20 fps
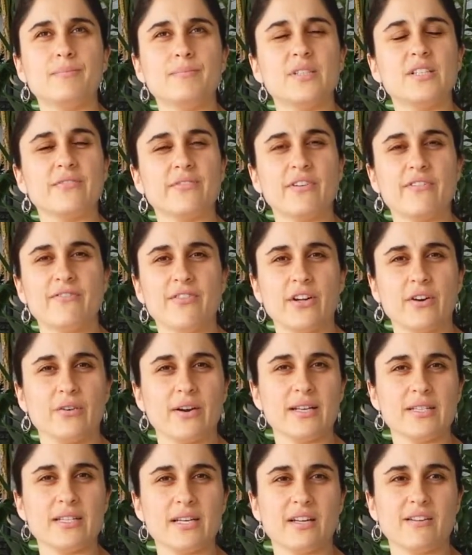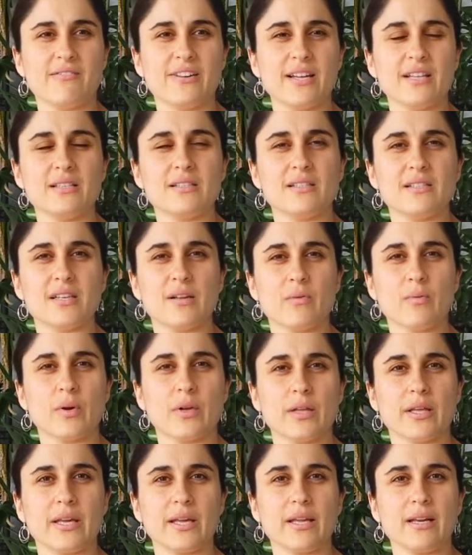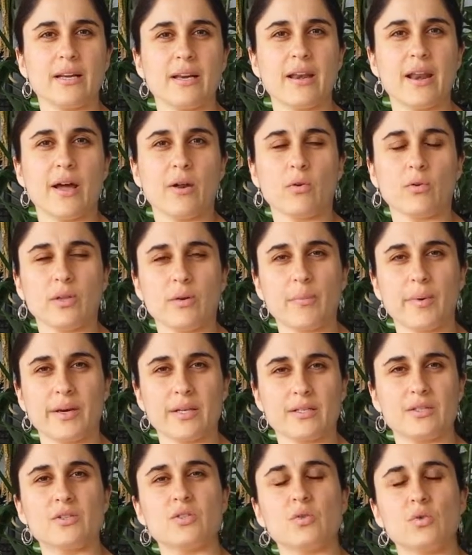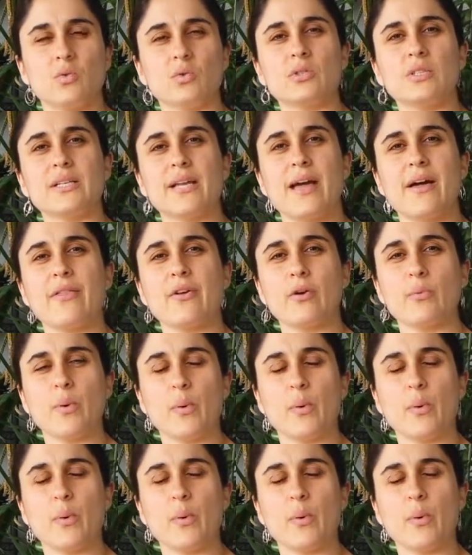different fundraising events that really not only brings the school together,